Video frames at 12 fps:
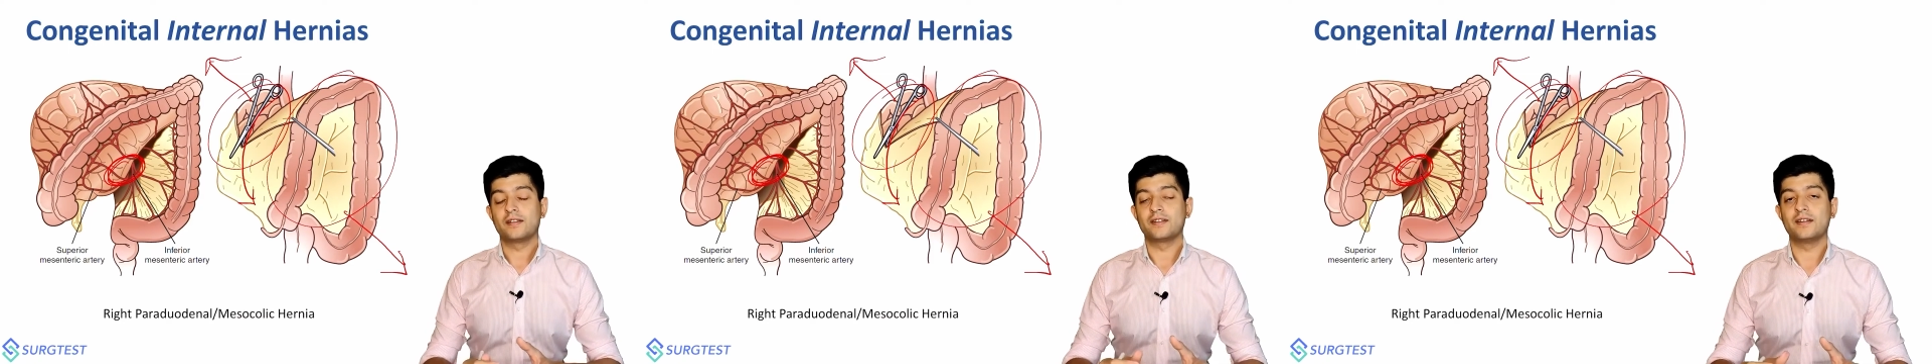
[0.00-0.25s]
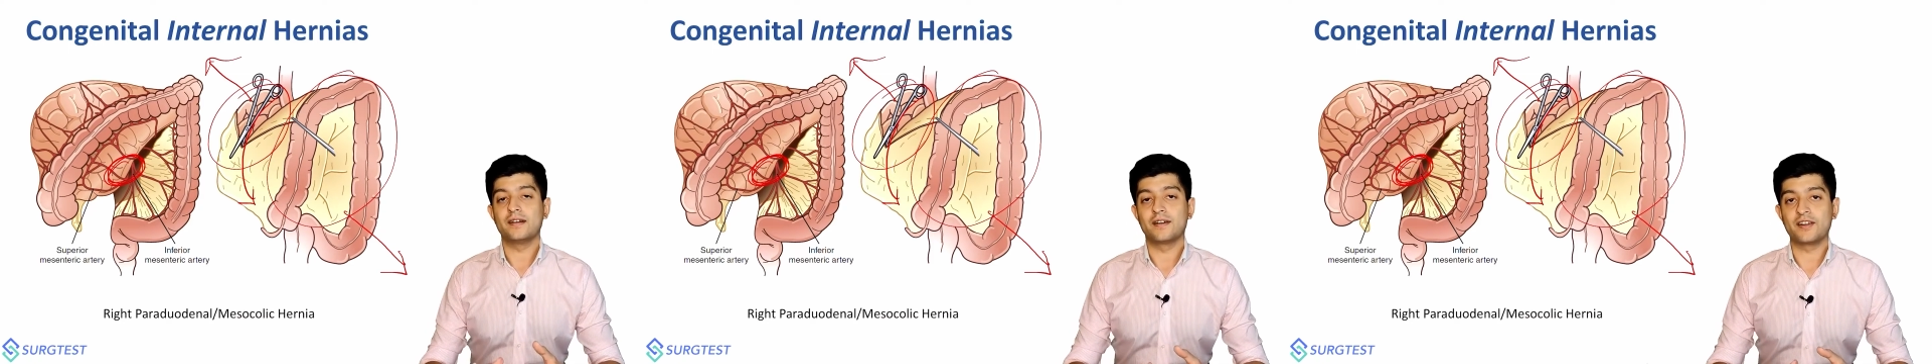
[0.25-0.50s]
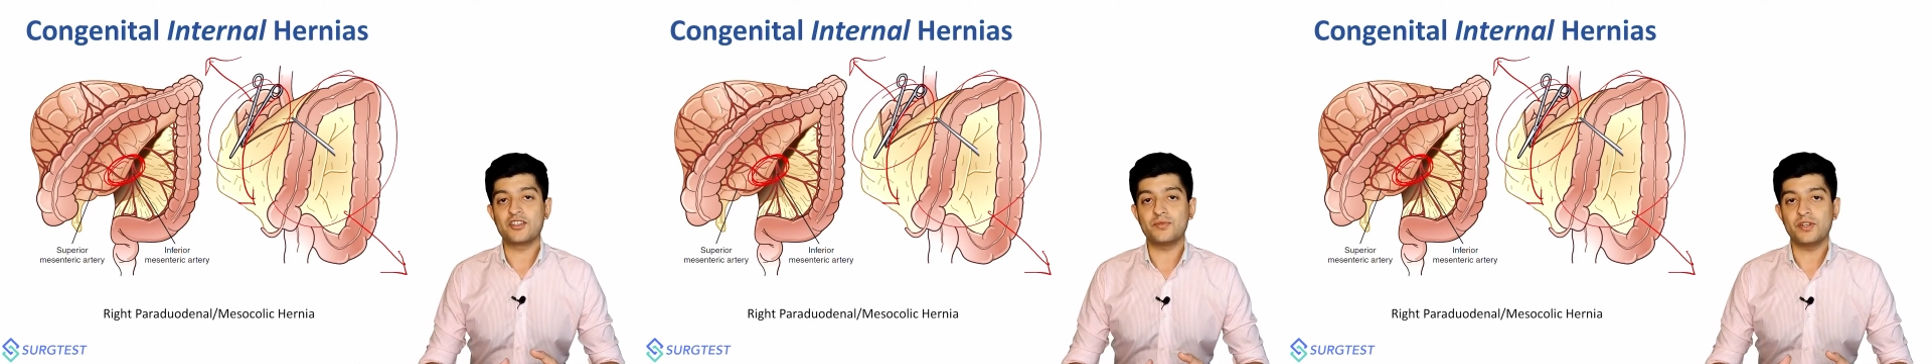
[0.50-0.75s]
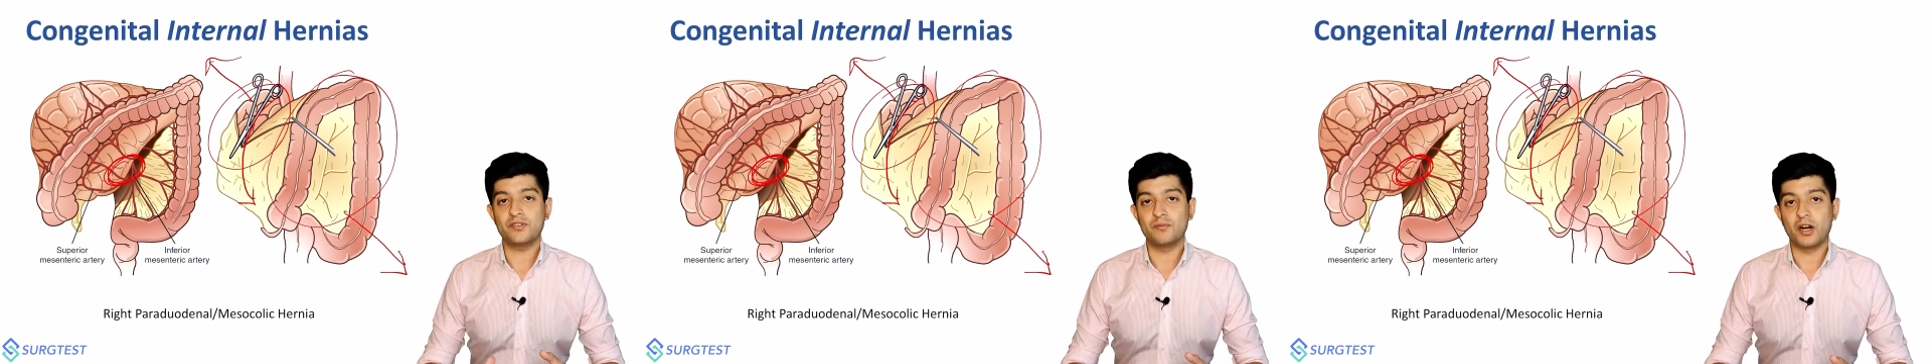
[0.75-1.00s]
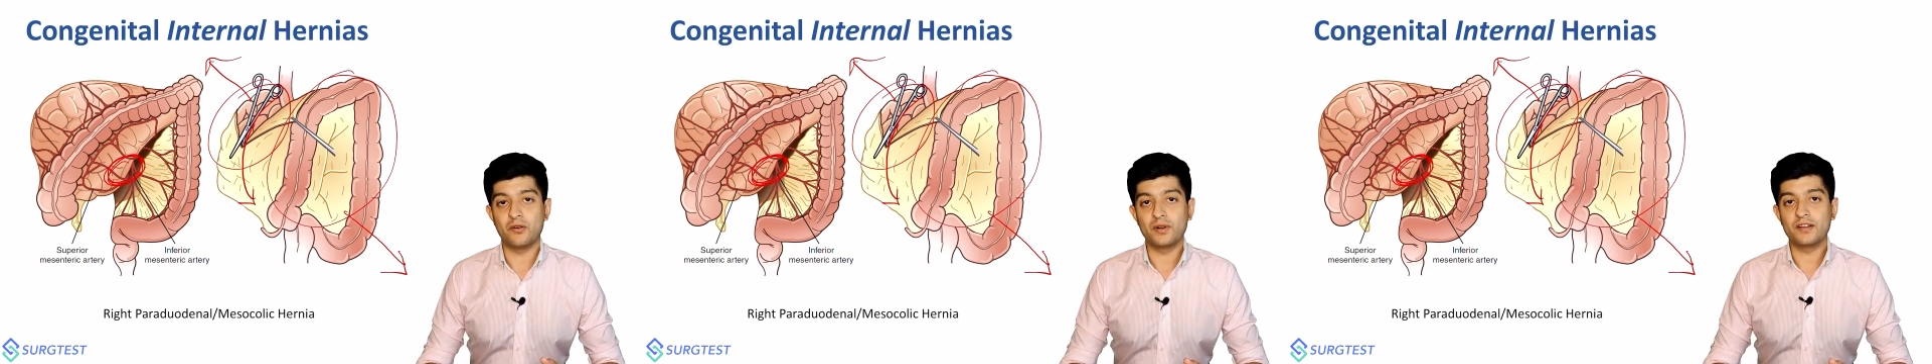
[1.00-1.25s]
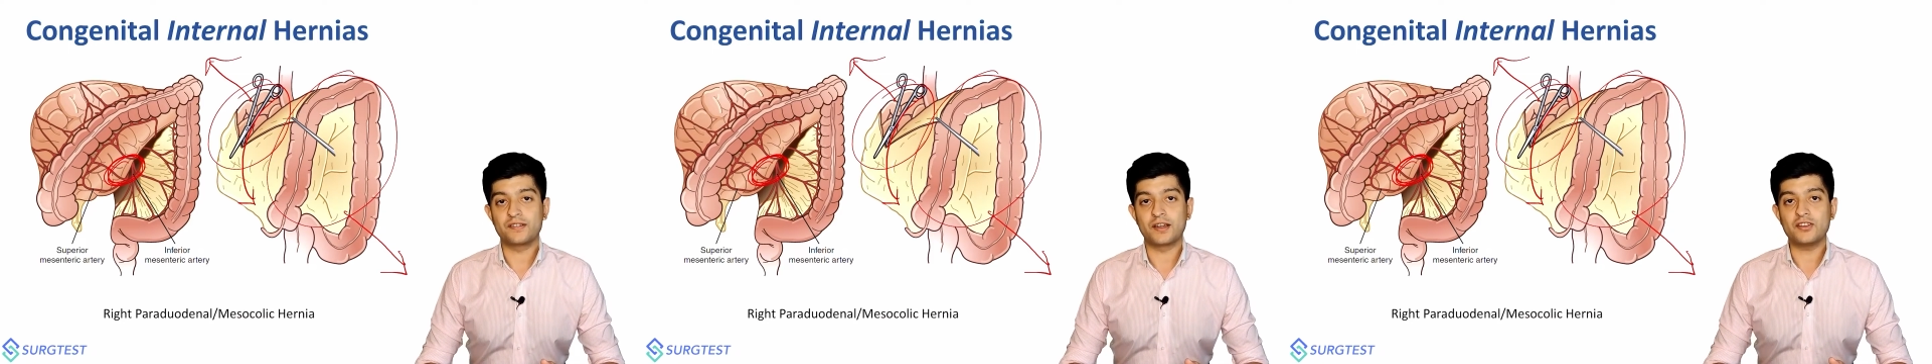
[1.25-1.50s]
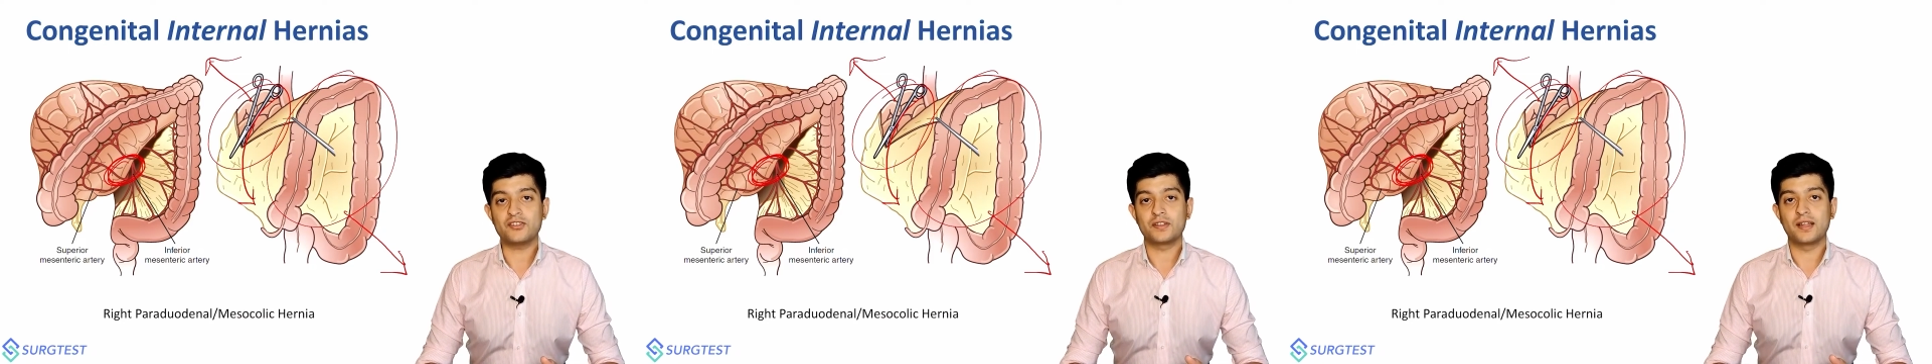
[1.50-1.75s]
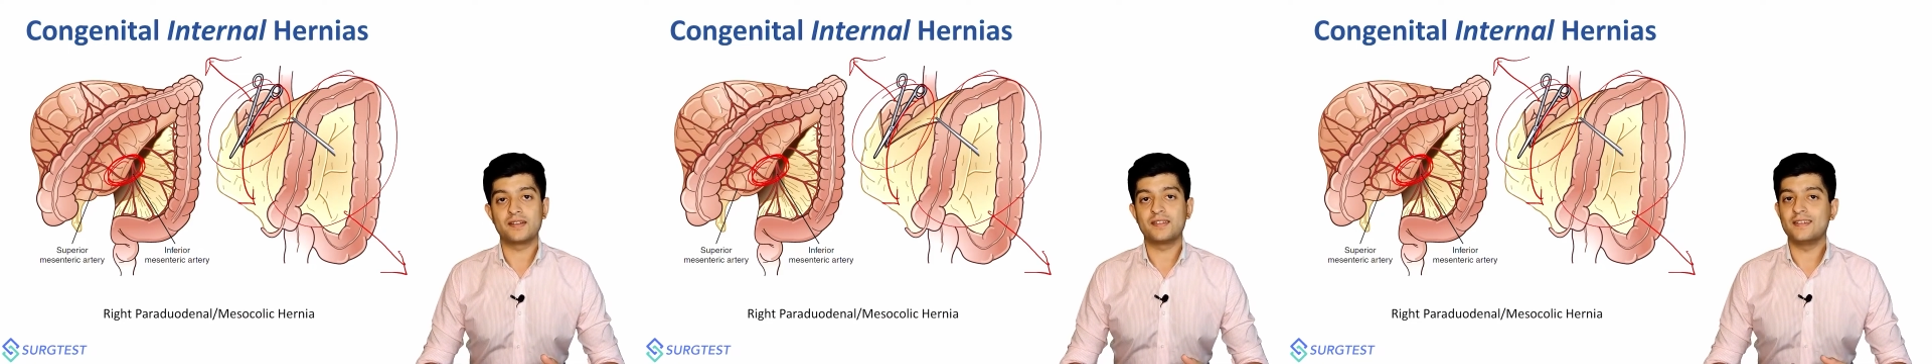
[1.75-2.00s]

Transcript: the arrangement of the bowel is such that